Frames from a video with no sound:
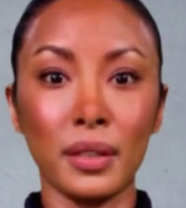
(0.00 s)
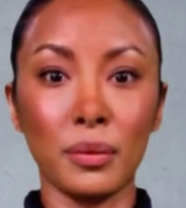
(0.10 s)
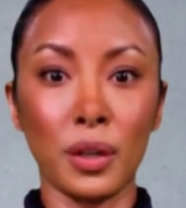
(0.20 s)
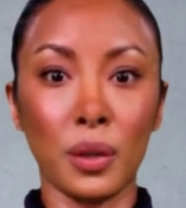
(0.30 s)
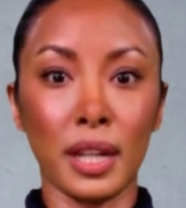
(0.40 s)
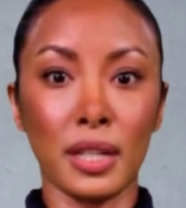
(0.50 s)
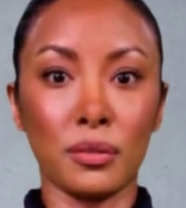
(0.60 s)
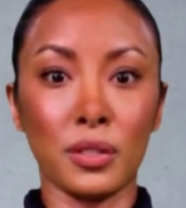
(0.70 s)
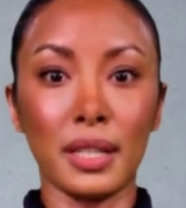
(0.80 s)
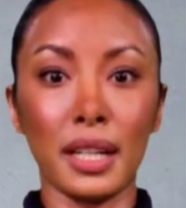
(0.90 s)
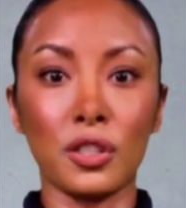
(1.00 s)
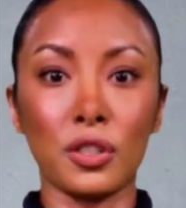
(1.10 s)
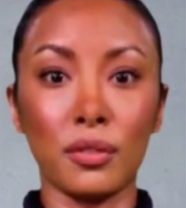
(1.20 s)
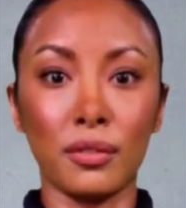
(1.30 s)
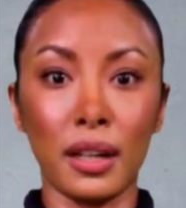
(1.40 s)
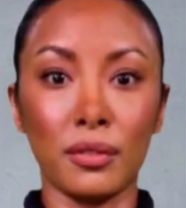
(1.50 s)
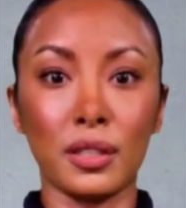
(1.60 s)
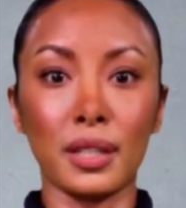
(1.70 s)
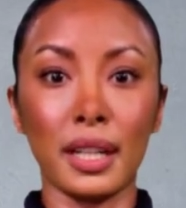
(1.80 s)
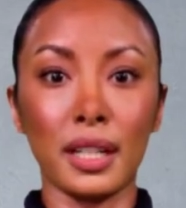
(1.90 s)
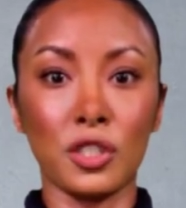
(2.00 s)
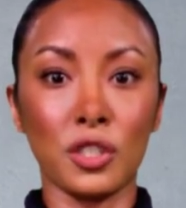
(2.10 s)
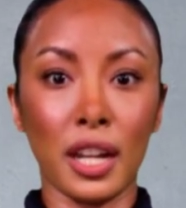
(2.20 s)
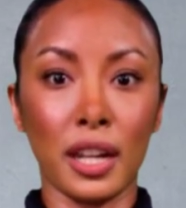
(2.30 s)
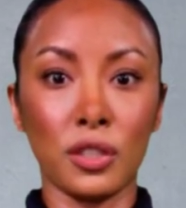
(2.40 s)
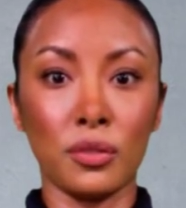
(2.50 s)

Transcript: Requests for sexual favors in exchange